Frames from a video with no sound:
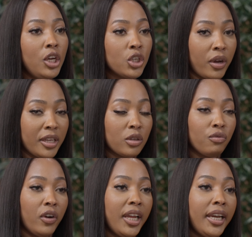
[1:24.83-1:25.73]
So it's
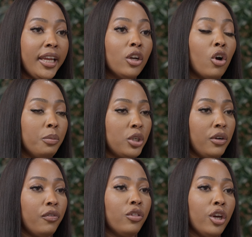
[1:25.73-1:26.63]
really an option
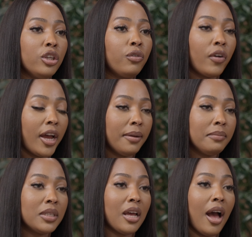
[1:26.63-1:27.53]
for those
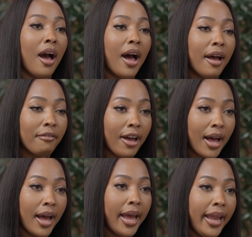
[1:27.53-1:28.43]
firms that have
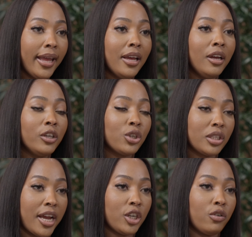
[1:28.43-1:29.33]
high
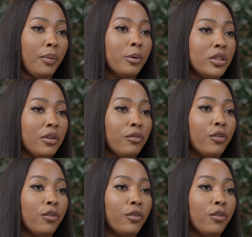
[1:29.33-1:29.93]
transaction reporting